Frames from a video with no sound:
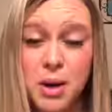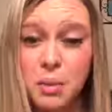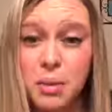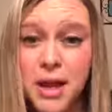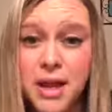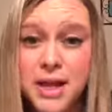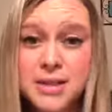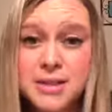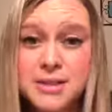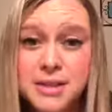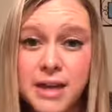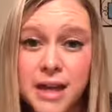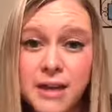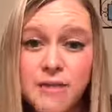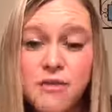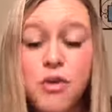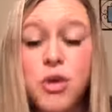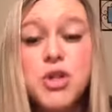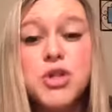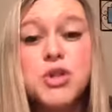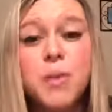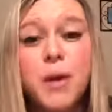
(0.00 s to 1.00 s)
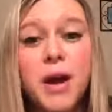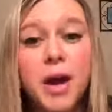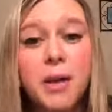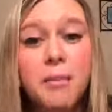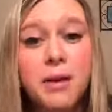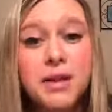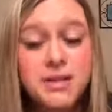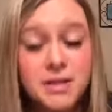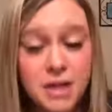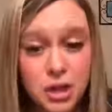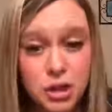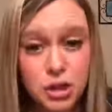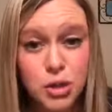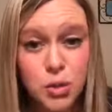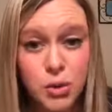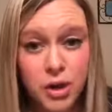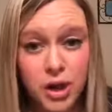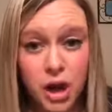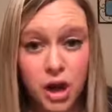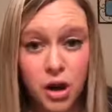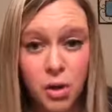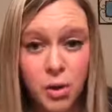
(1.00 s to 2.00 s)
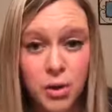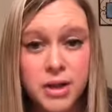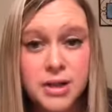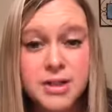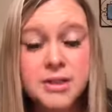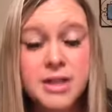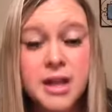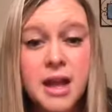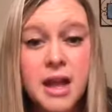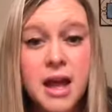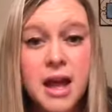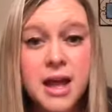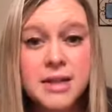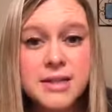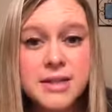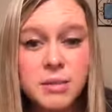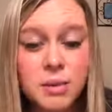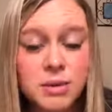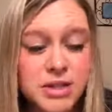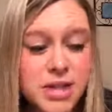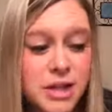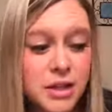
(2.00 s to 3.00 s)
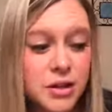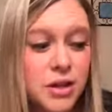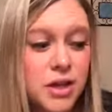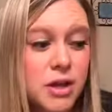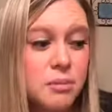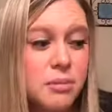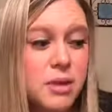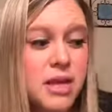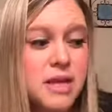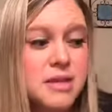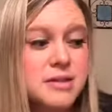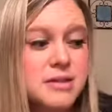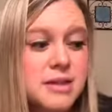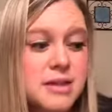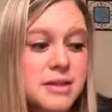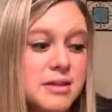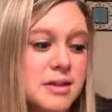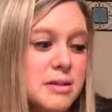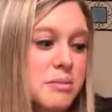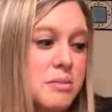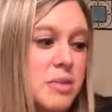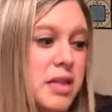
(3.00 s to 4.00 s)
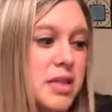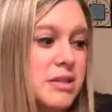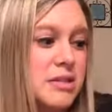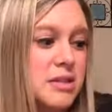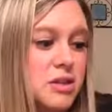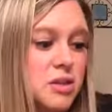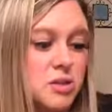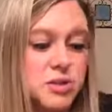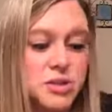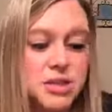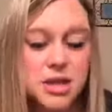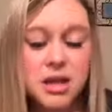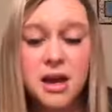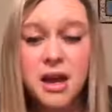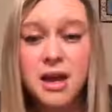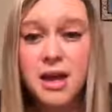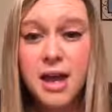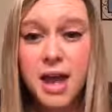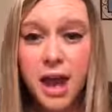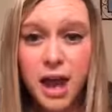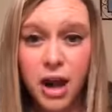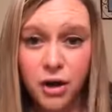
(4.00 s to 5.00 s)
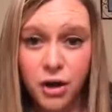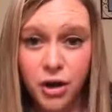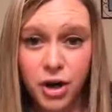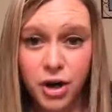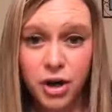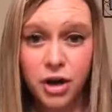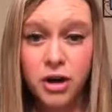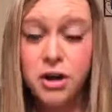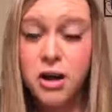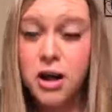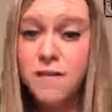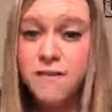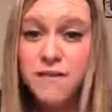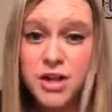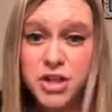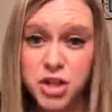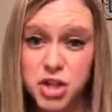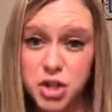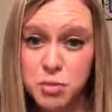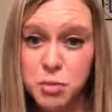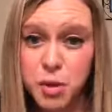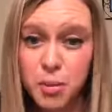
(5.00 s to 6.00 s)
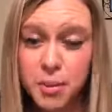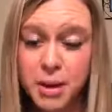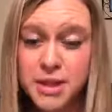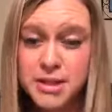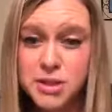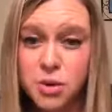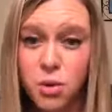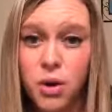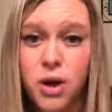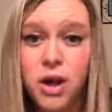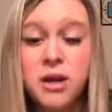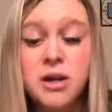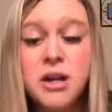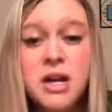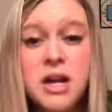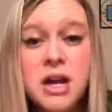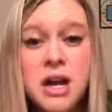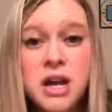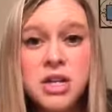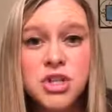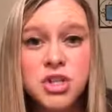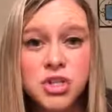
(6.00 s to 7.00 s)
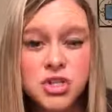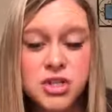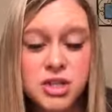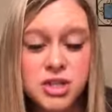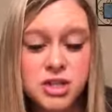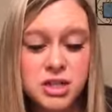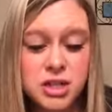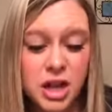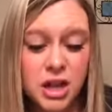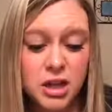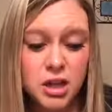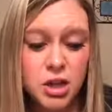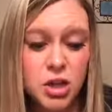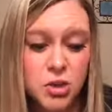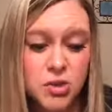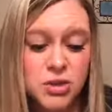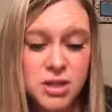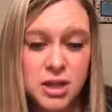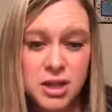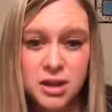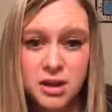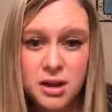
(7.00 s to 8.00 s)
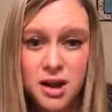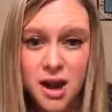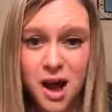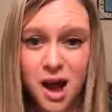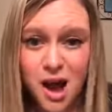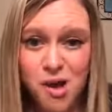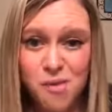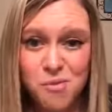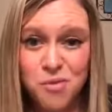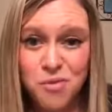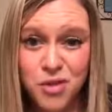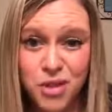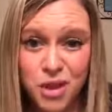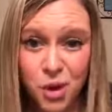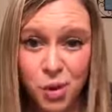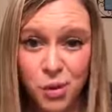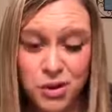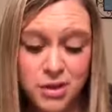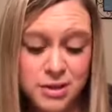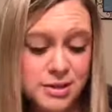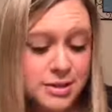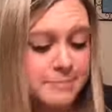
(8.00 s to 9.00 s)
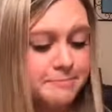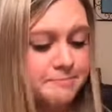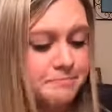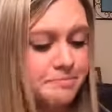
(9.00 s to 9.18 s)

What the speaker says: play it safe, we do recommend diluting our oils. And so what diluting means is it means using a carrier of vegetable-based oil just to dilute the oils.